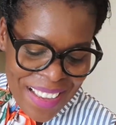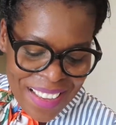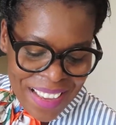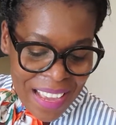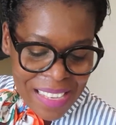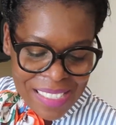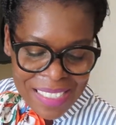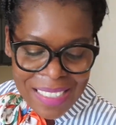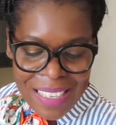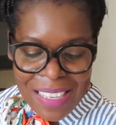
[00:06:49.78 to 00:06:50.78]
guys,
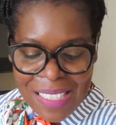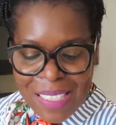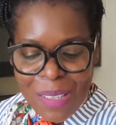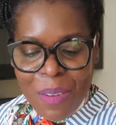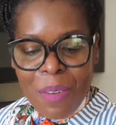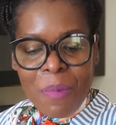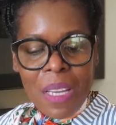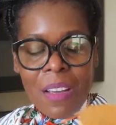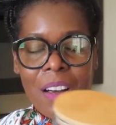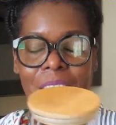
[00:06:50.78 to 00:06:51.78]
this, oh
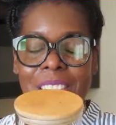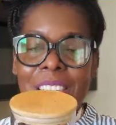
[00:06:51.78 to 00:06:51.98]
my god,